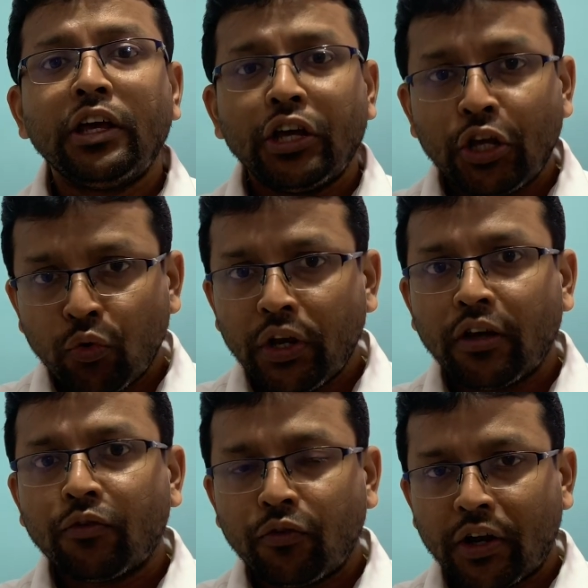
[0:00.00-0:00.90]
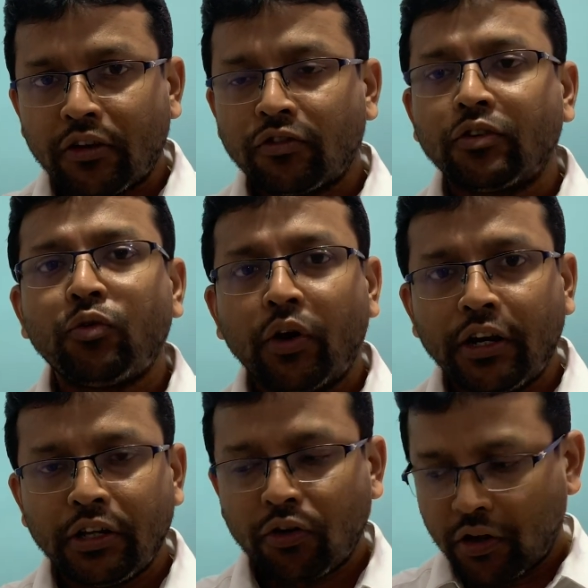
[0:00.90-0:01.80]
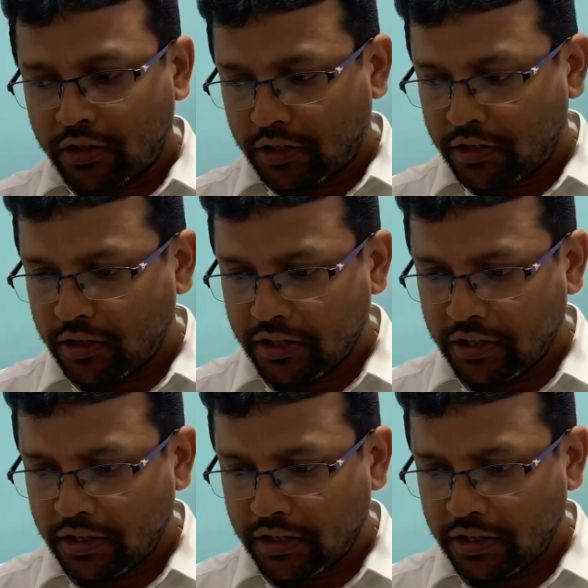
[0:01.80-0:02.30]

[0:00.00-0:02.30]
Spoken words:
unique, fresh, quality content.